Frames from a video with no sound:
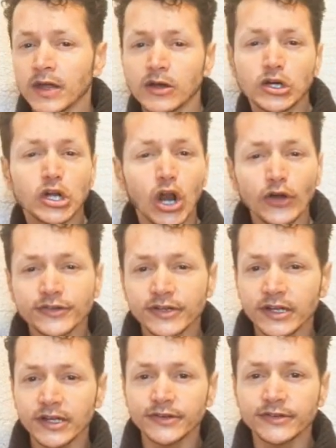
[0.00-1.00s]

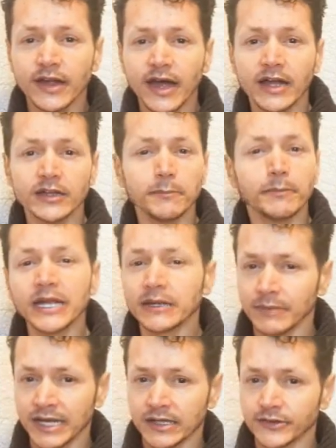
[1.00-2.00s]
glossiness and bling
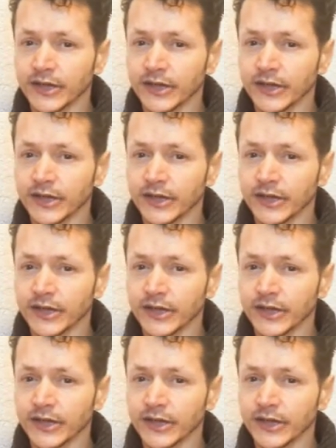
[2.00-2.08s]
blings,